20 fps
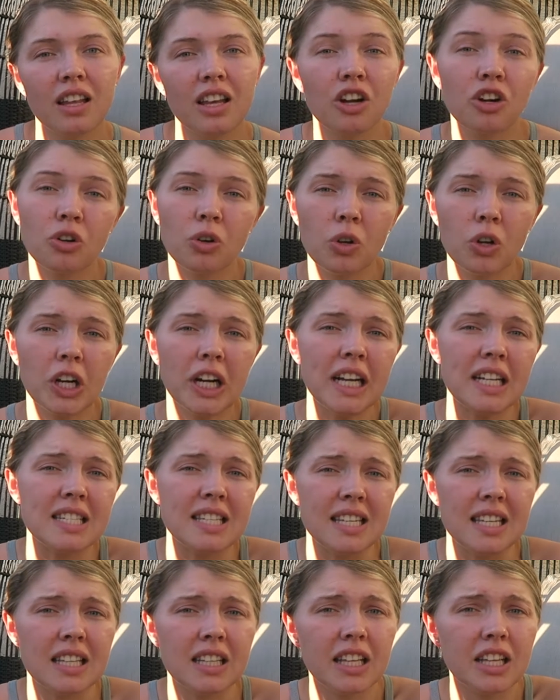Earl Grey
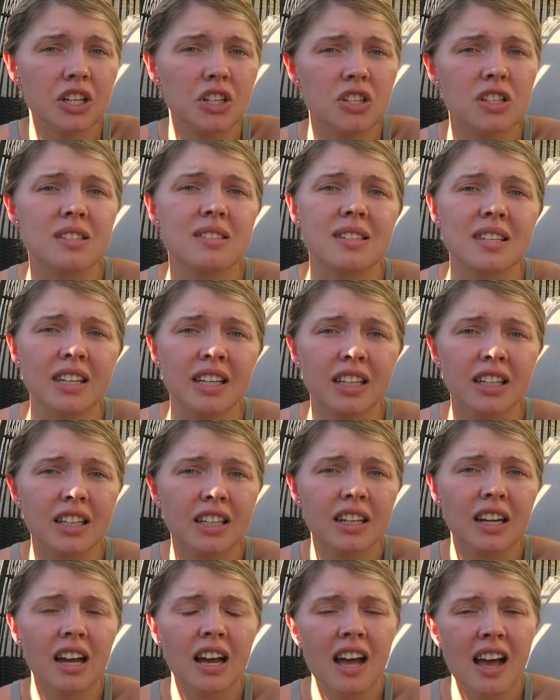tea later this
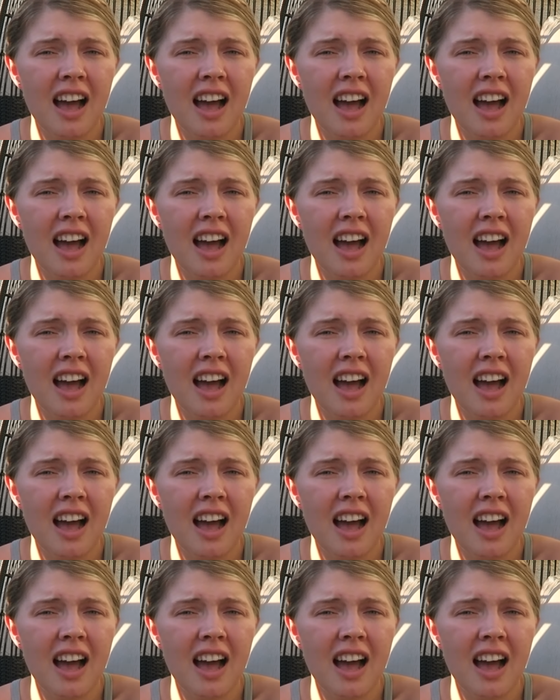year.